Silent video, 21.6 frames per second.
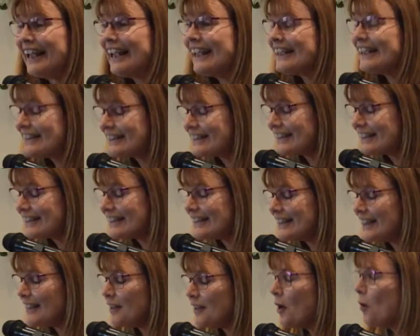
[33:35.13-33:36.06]
is just
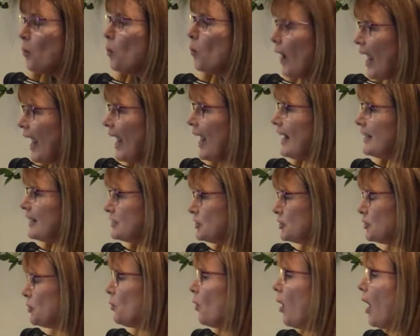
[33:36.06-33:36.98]
that where
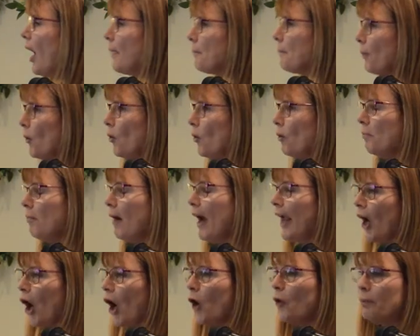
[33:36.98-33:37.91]
do I pull my
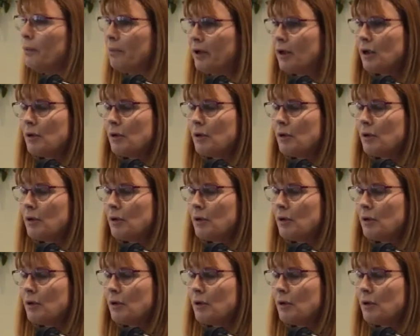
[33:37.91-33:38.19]
hope?